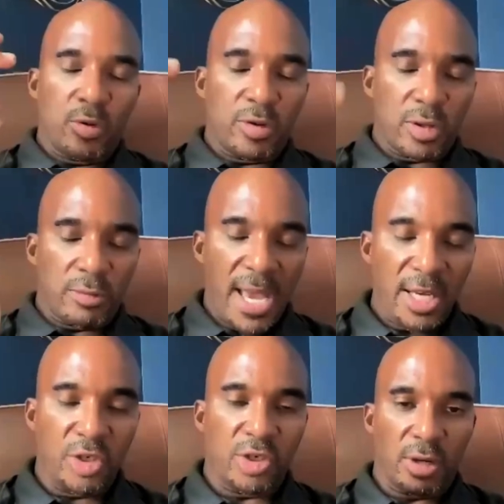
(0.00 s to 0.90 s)
is
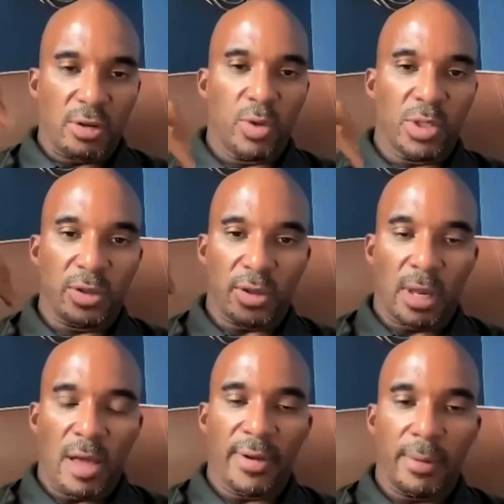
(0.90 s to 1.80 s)
patience, which is a
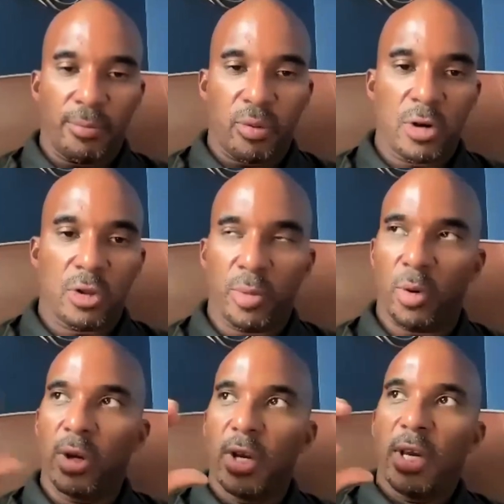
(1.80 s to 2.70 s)
loving principle,
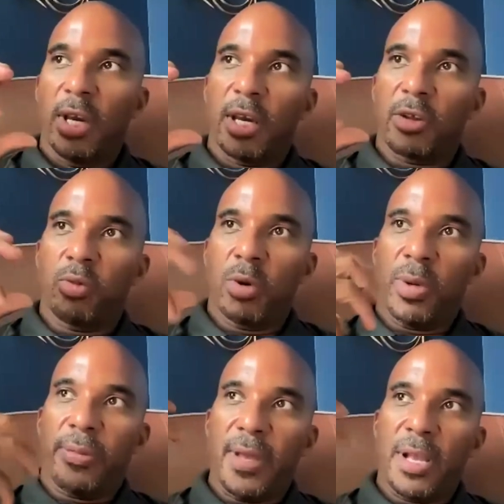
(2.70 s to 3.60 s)
is when we think
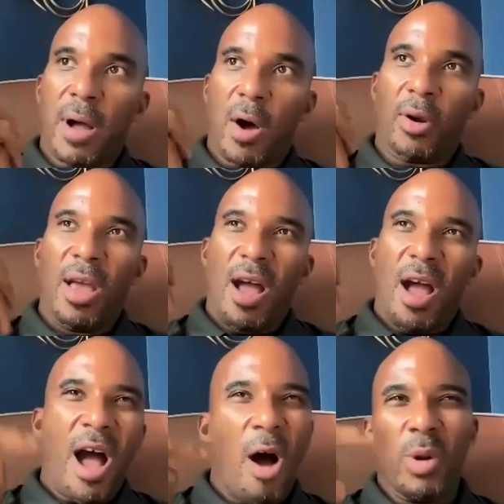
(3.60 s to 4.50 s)
about how we would
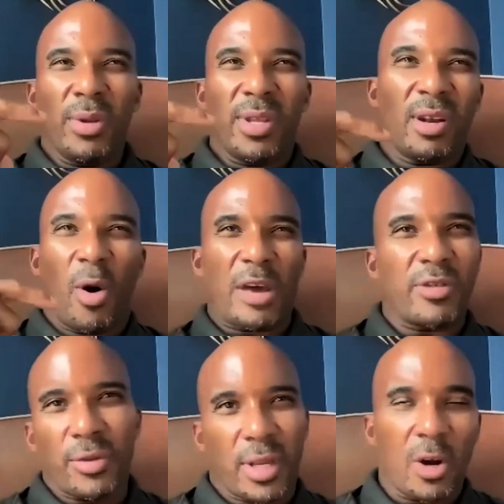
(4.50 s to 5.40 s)
then hold ourselves
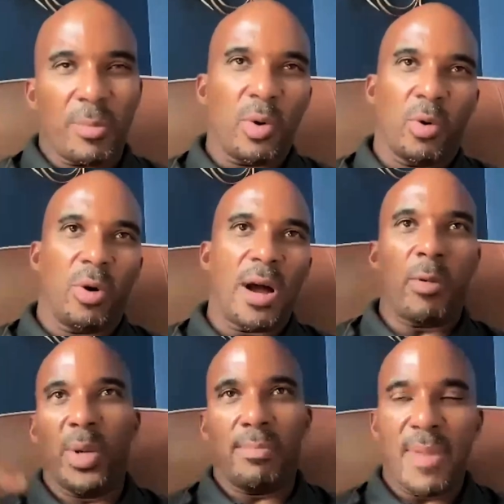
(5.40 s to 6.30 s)
accountable or how would we
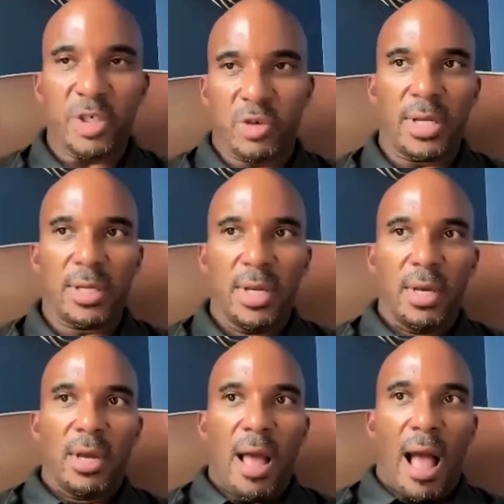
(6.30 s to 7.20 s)
measure it.
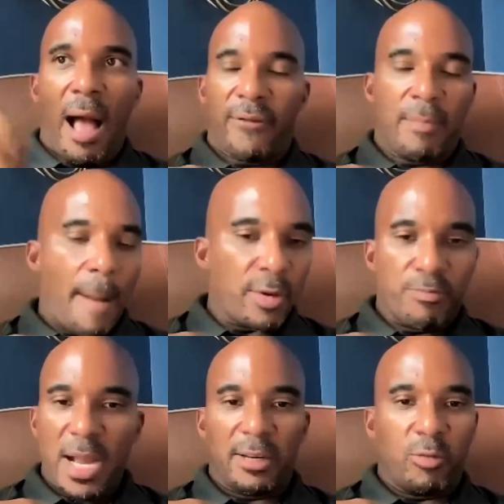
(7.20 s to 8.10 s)
From my
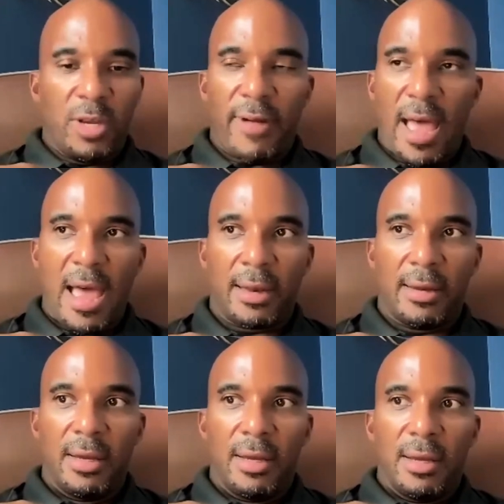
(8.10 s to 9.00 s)
perspective, we've had
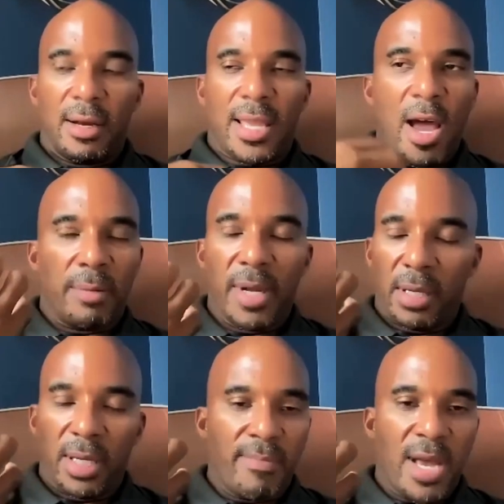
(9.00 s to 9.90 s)

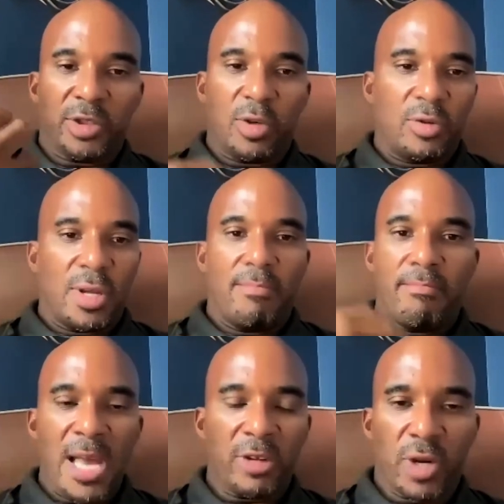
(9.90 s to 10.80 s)
accountability measures and
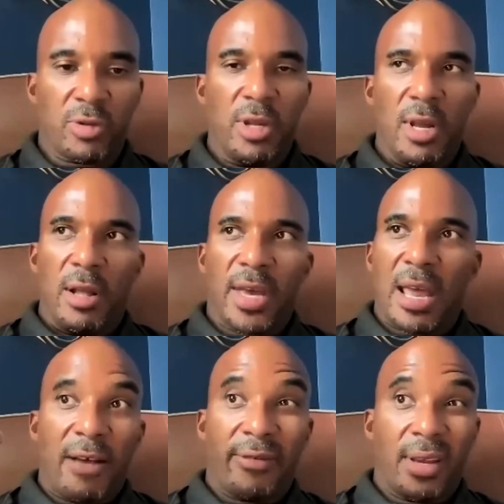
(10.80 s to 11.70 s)
metrics that
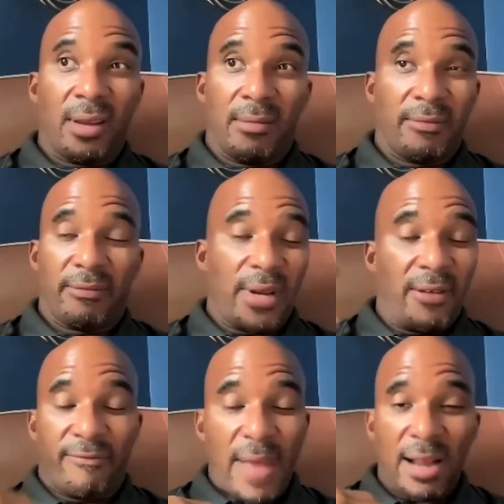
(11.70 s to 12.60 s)
have, in
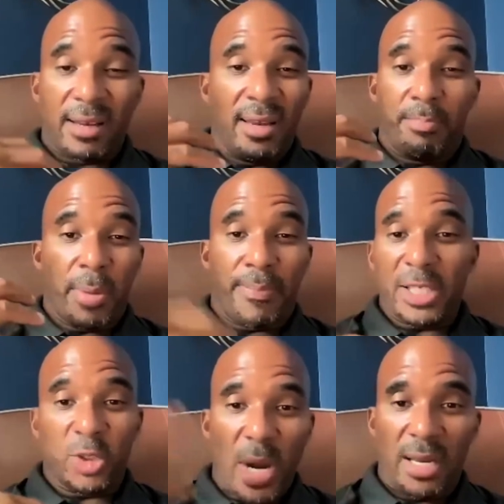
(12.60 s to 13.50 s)
fact,
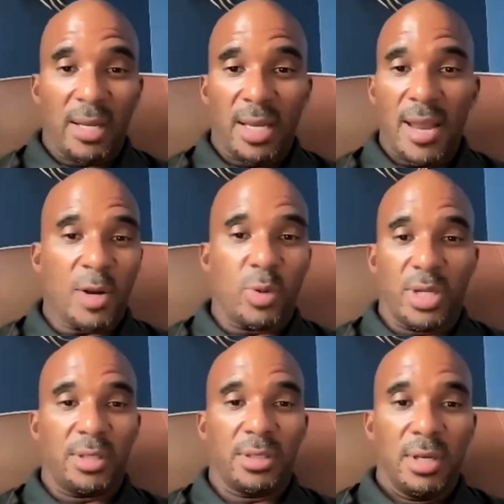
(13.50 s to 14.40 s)
perpetuated
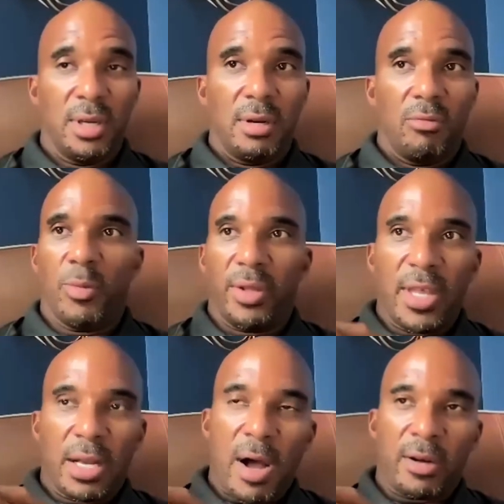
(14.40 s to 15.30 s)
inequities. When we think
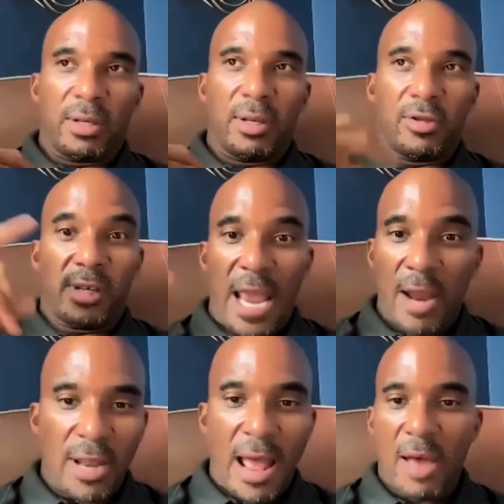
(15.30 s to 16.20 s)
about the
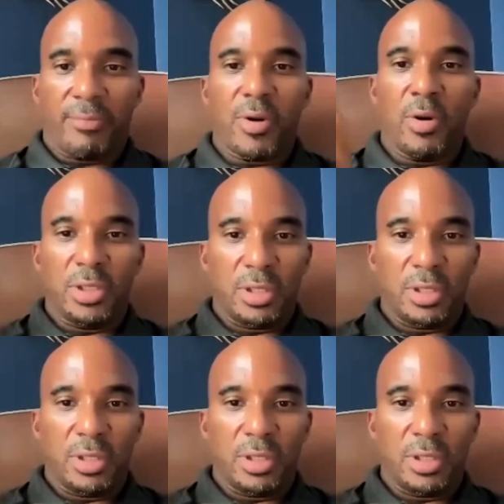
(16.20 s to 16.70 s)
standardized approaches